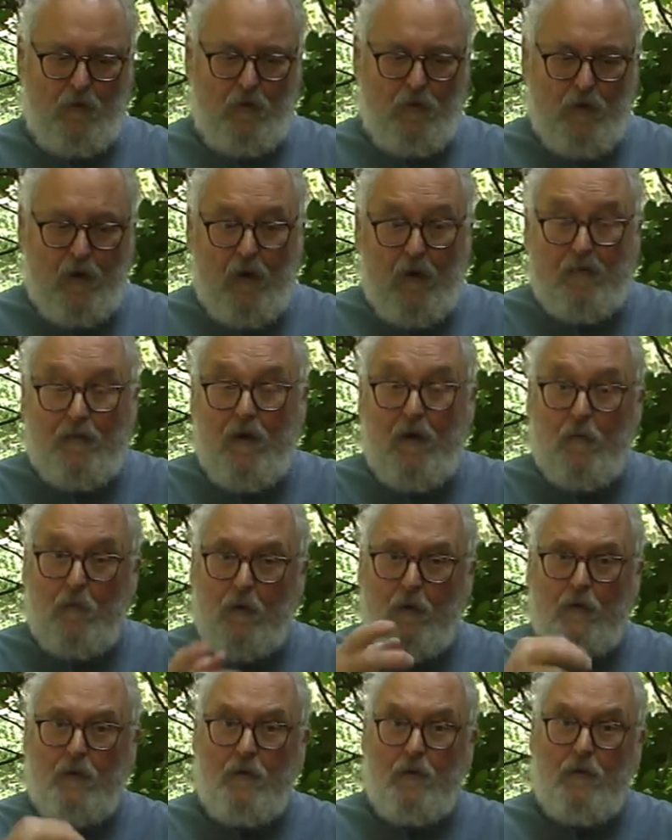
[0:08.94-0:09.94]
You know, I've got
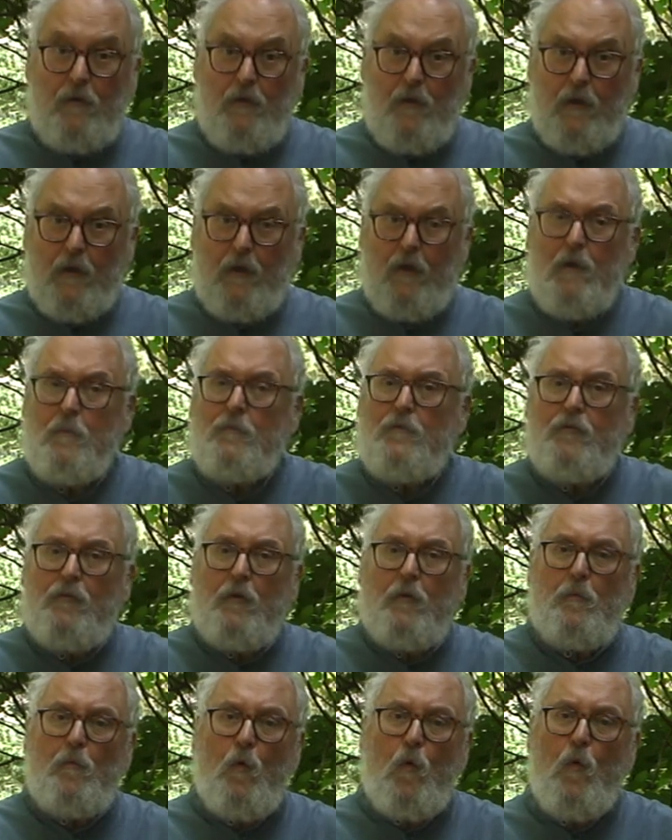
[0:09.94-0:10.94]
one that comes
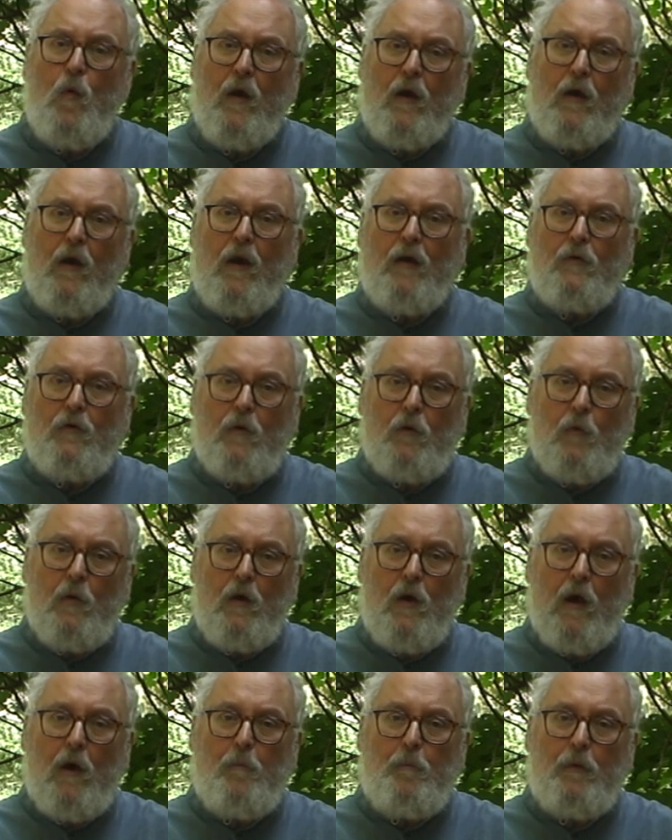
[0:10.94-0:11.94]
from where I grew
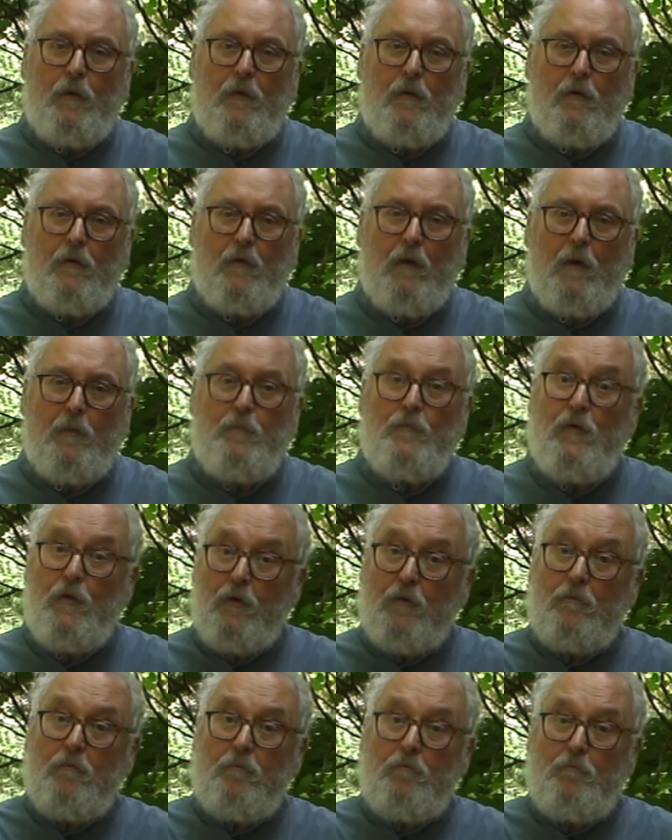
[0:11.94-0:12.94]
up
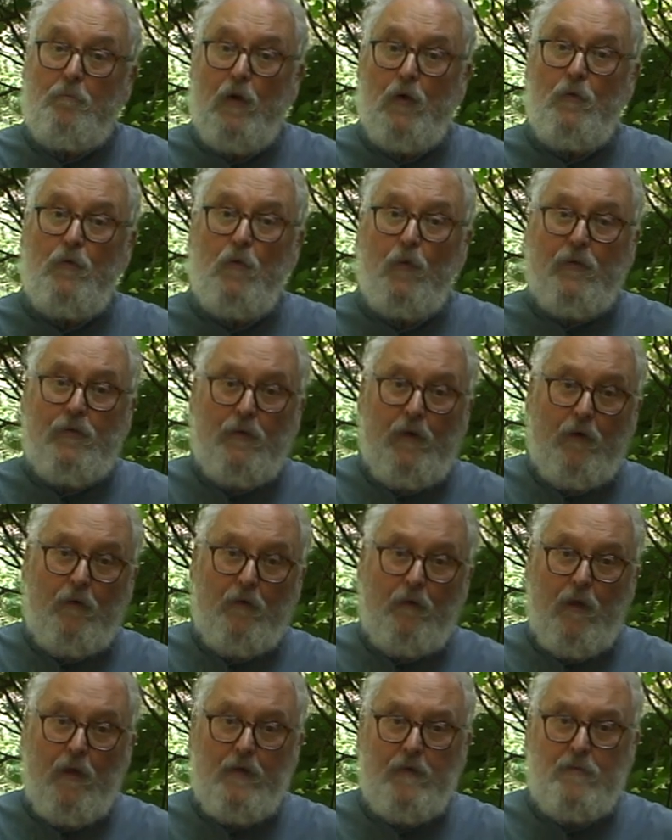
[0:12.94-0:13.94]
near Boone, North
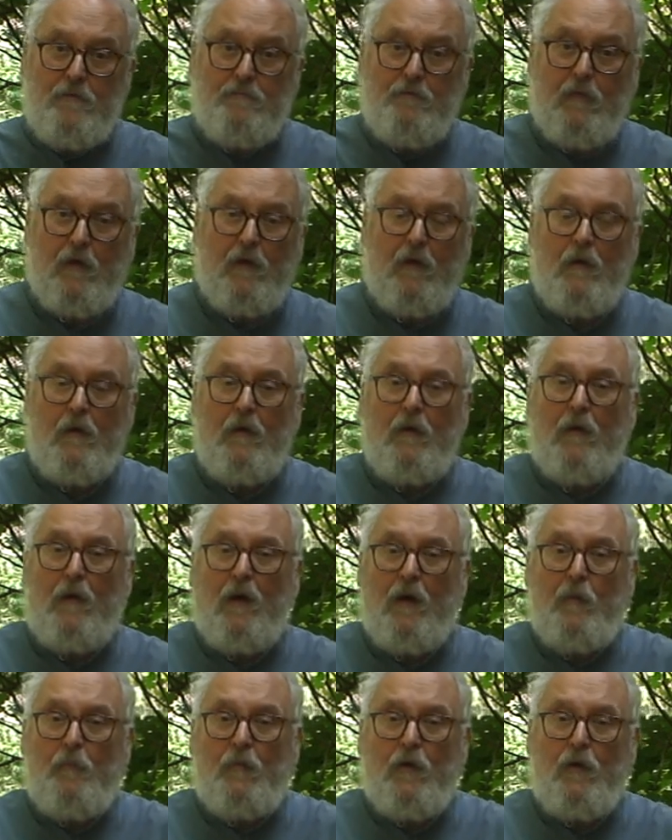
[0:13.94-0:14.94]
Carolina,
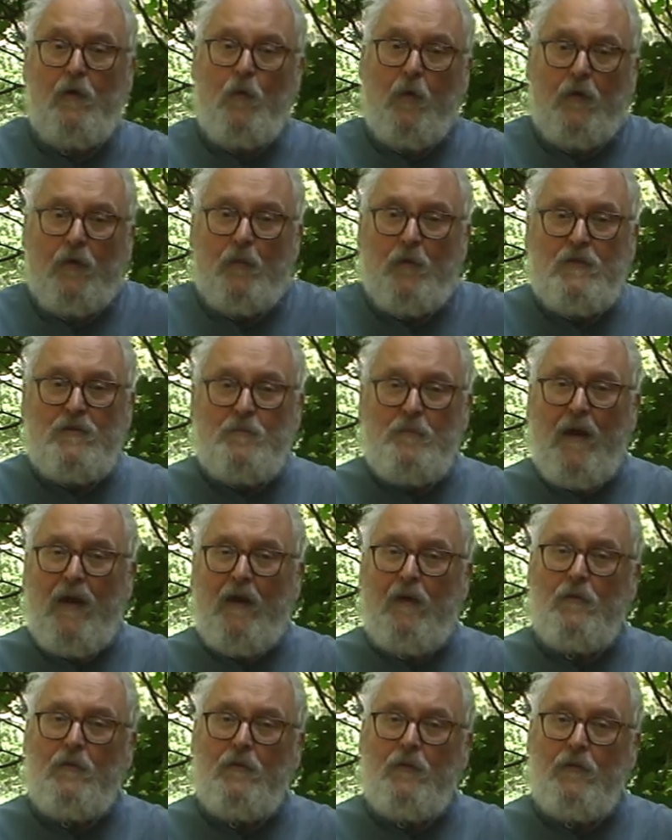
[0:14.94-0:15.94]
up in the northwest
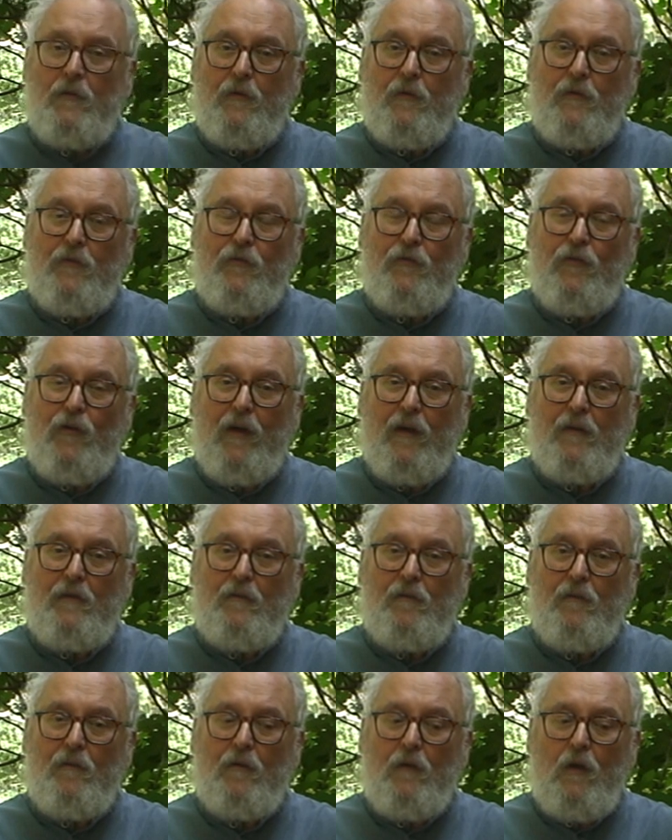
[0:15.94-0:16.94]
mountains of the state.
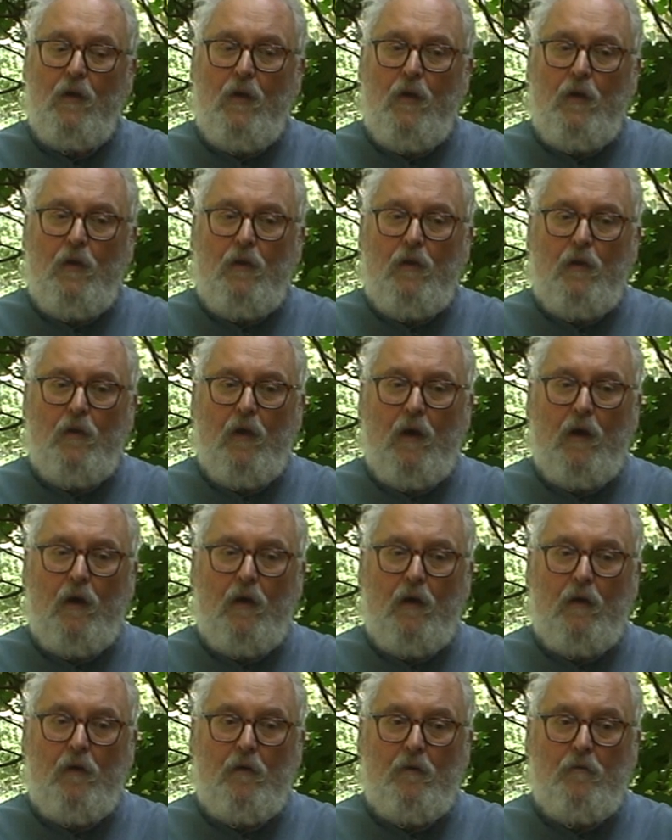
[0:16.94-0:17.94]

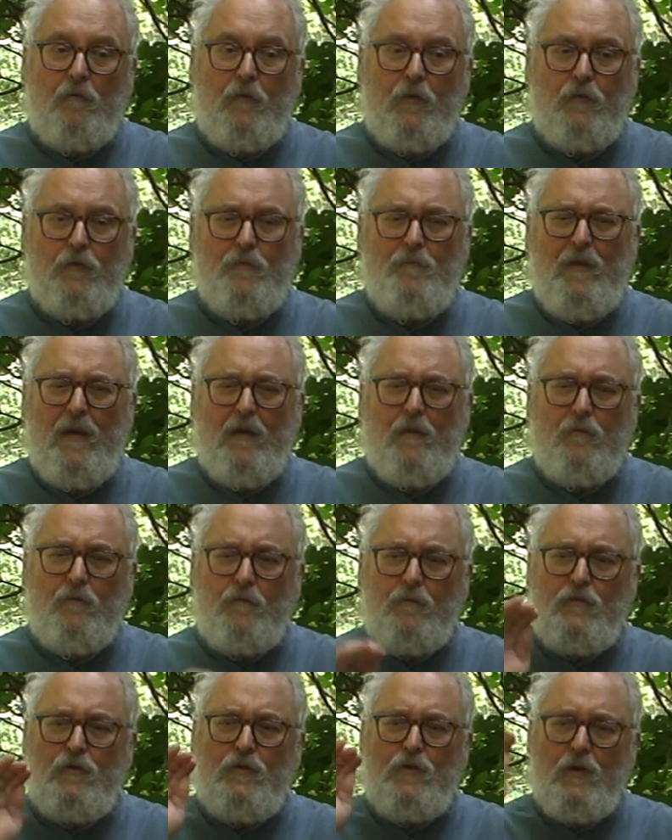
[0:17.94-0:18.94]
There's a
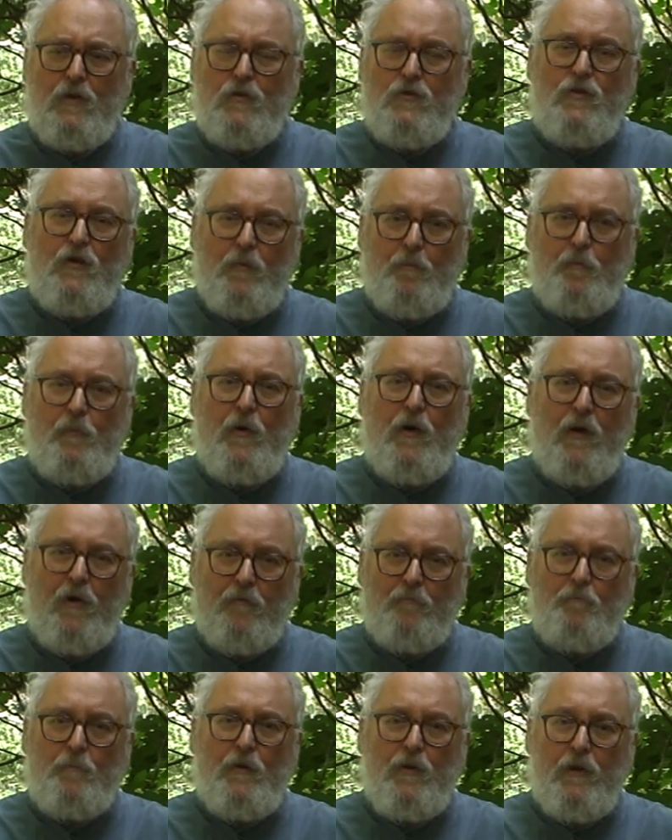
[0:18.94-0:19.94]
mountain just
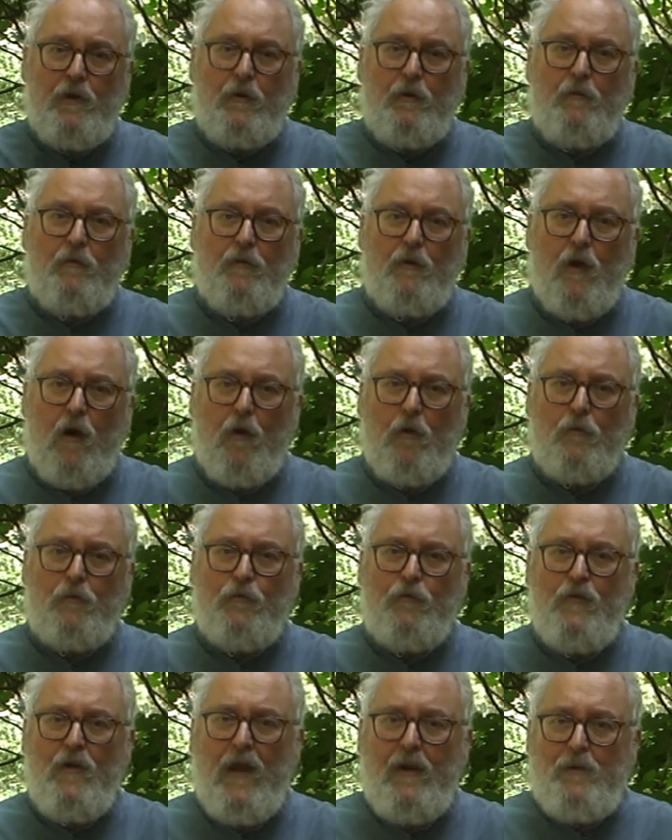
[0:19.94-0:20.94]
above Boone called
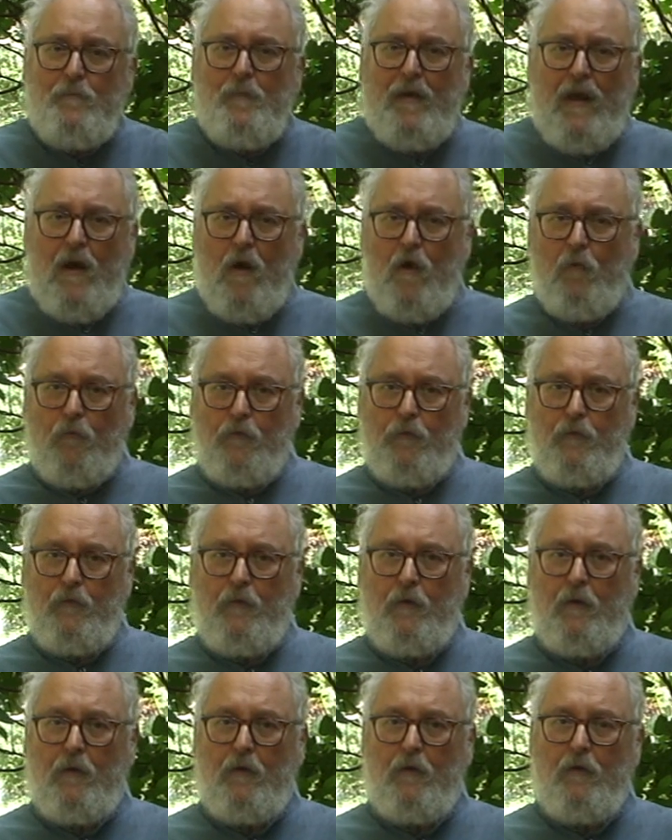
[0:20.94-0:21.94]
Snake Mountain.
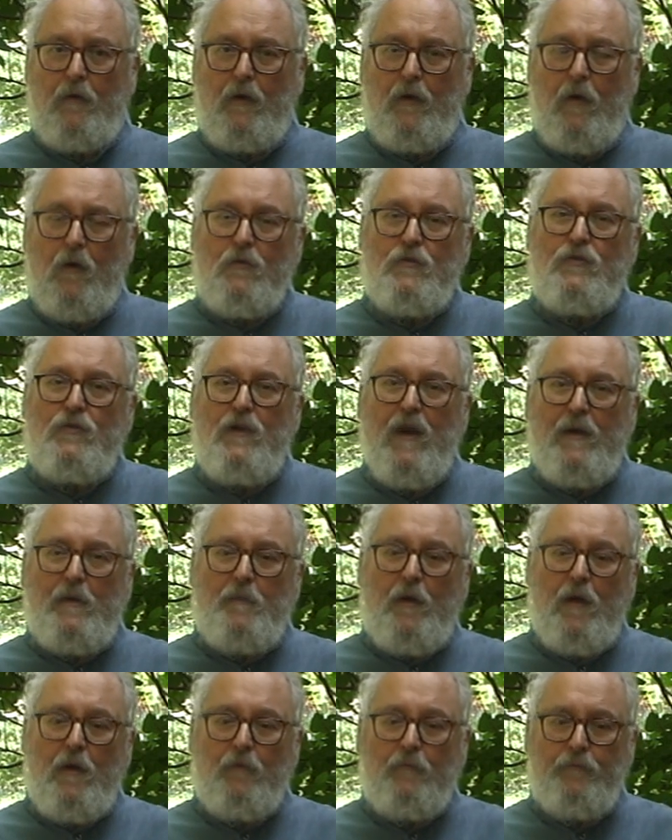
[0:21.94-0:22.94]
And on Snake
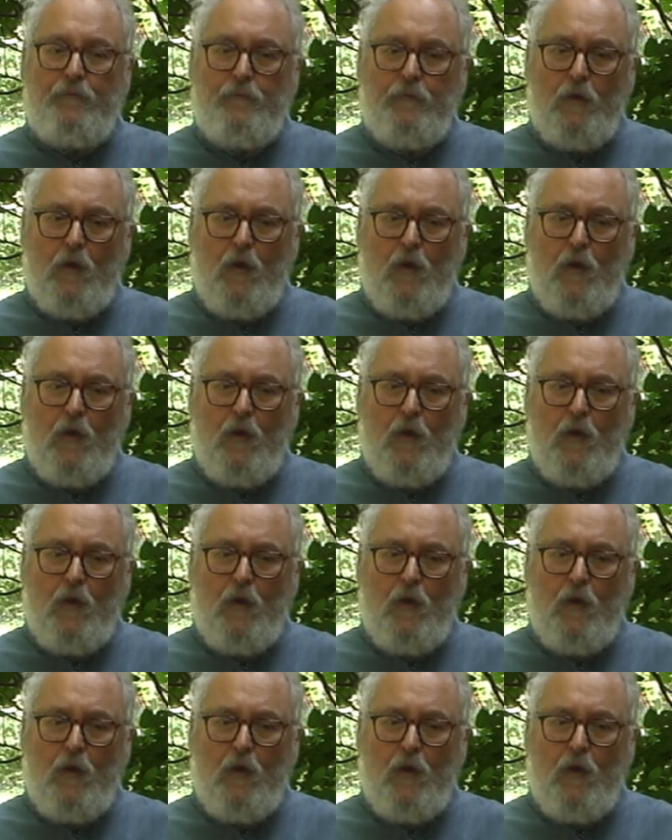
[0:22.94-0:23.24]
Mountain,